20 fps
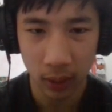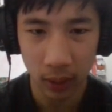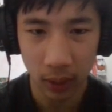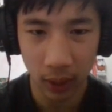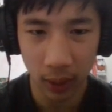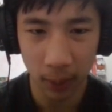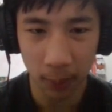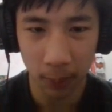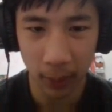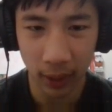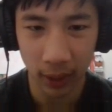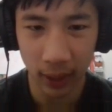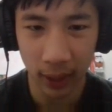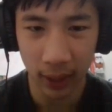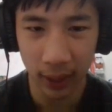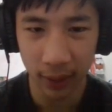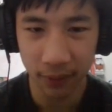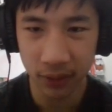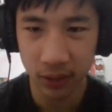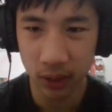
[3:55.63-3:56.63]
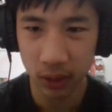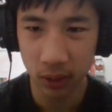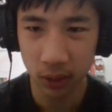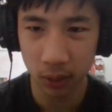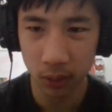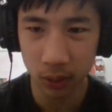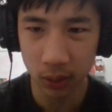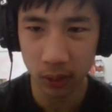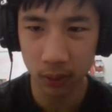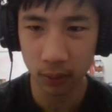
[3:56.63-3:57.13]
I might have
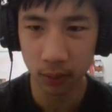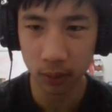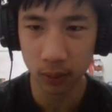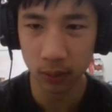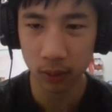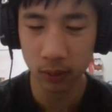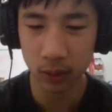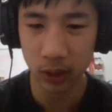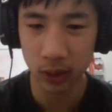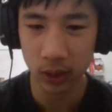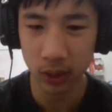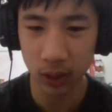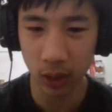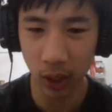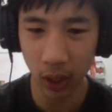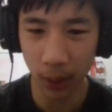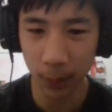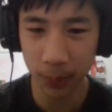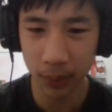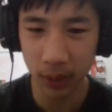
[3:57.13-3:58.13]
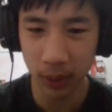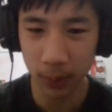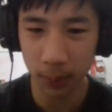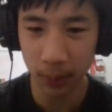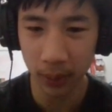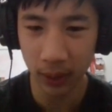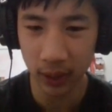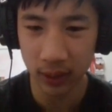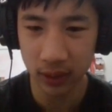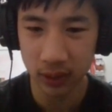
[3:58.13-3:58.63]
to just copy and
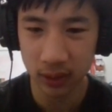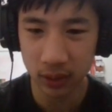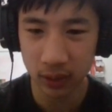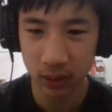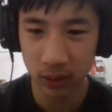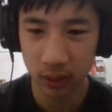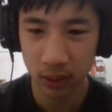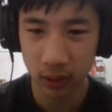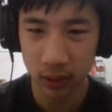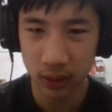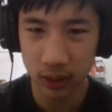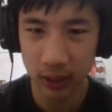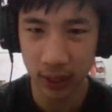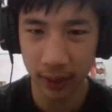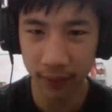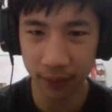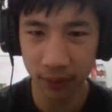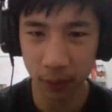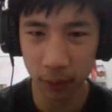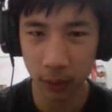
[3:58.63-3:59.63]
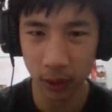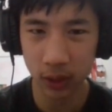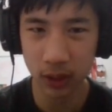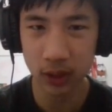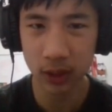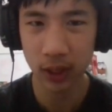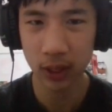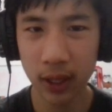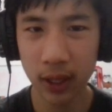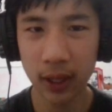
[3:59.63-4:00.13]
paste, see if it
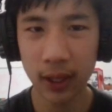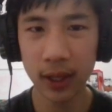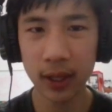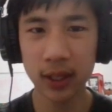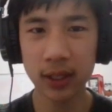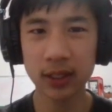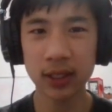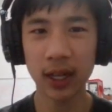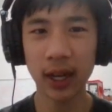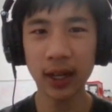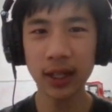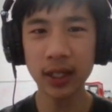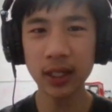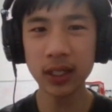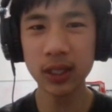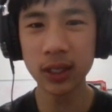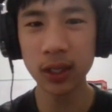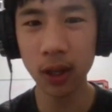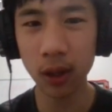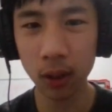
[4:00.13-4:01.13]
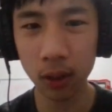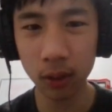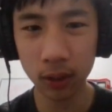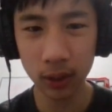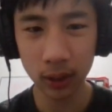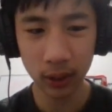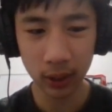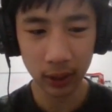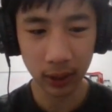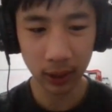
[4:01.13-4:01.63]
works, because I need to know
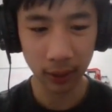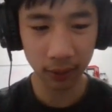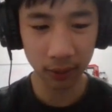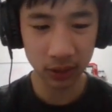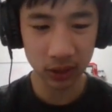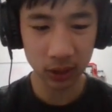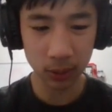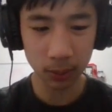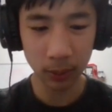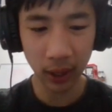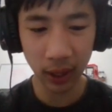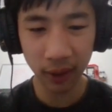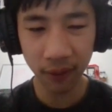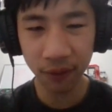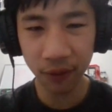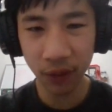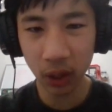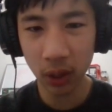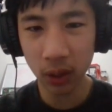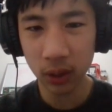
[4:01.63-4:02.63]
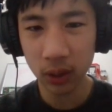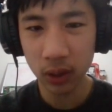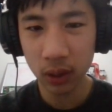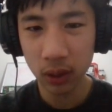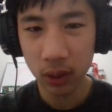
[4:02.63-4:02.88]
if it's my fault